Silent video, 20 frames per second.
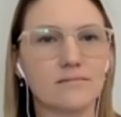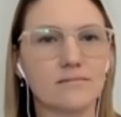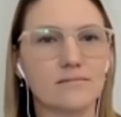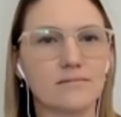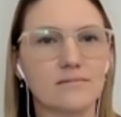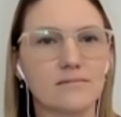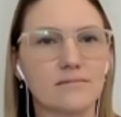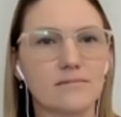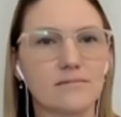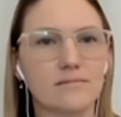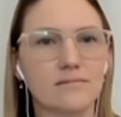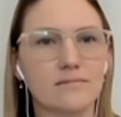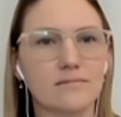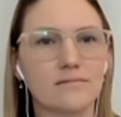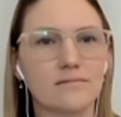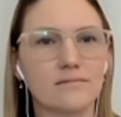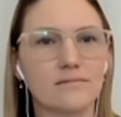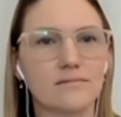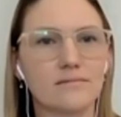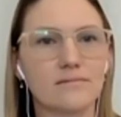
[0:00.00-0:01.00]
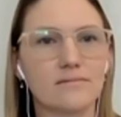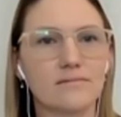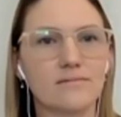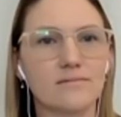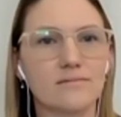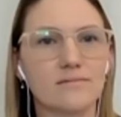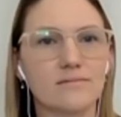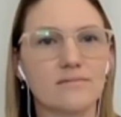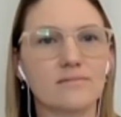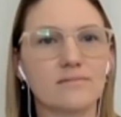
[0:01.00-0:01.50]

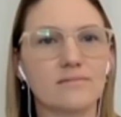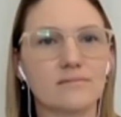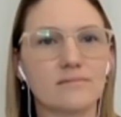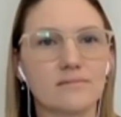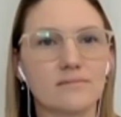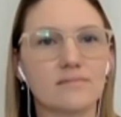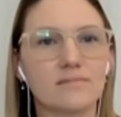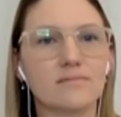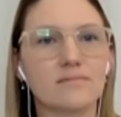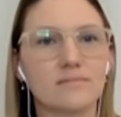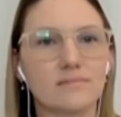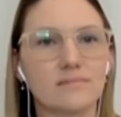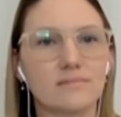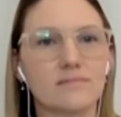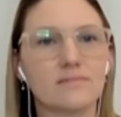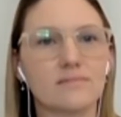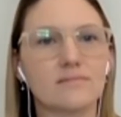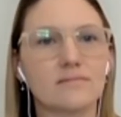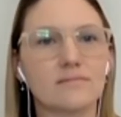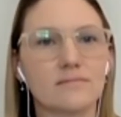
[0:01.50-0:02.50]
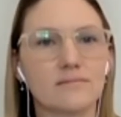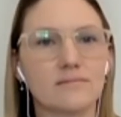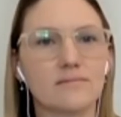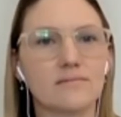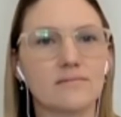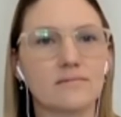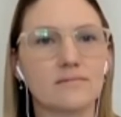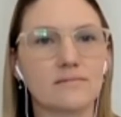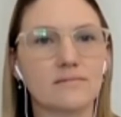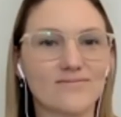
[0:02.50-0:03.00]

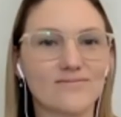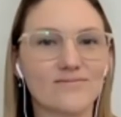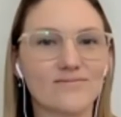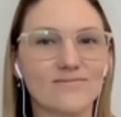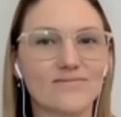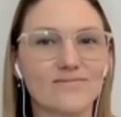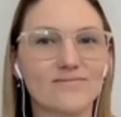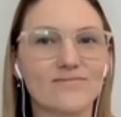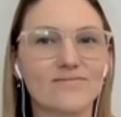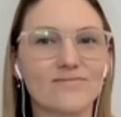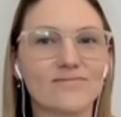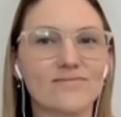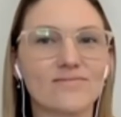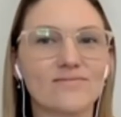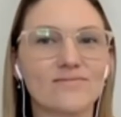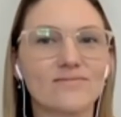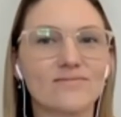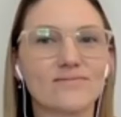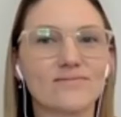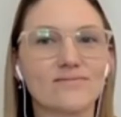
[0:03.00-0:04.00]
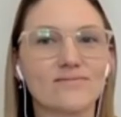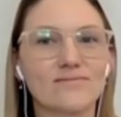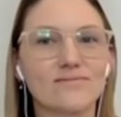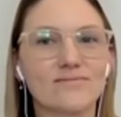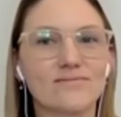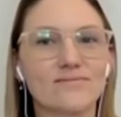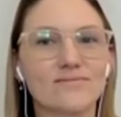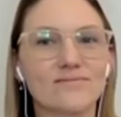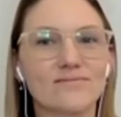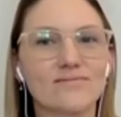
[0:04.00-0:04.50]

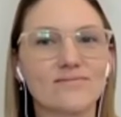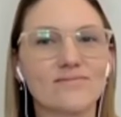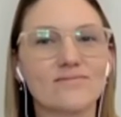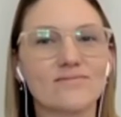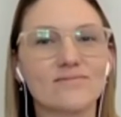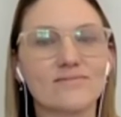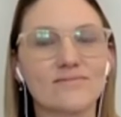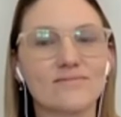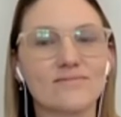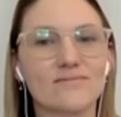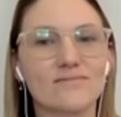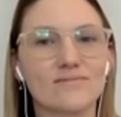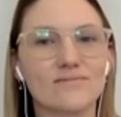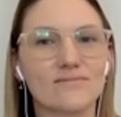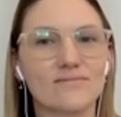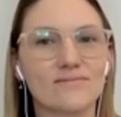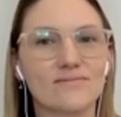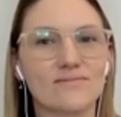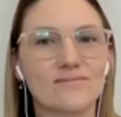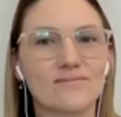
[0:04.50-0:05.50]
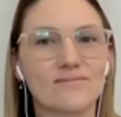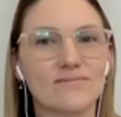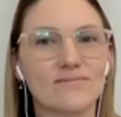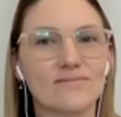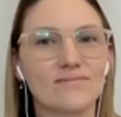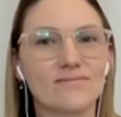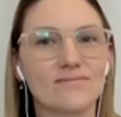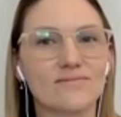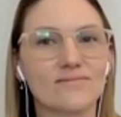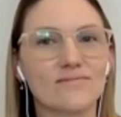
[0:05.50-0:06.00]

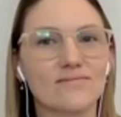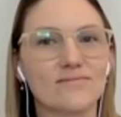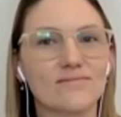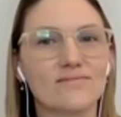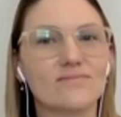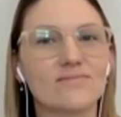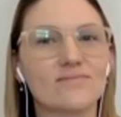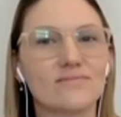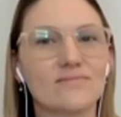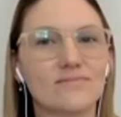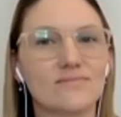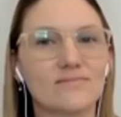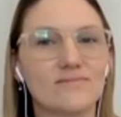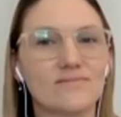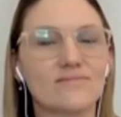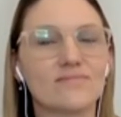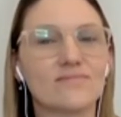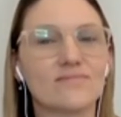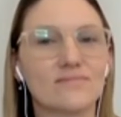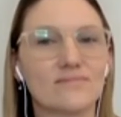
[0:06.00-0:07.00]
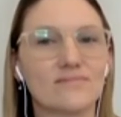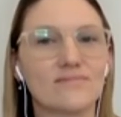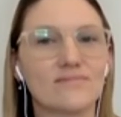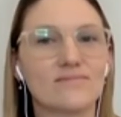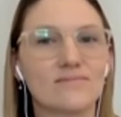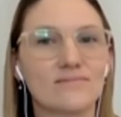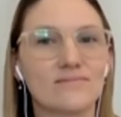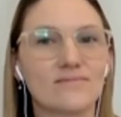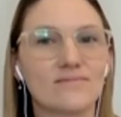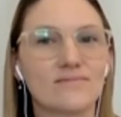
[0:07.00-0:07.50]

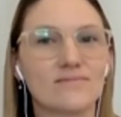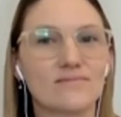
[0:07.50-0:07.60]
(silent)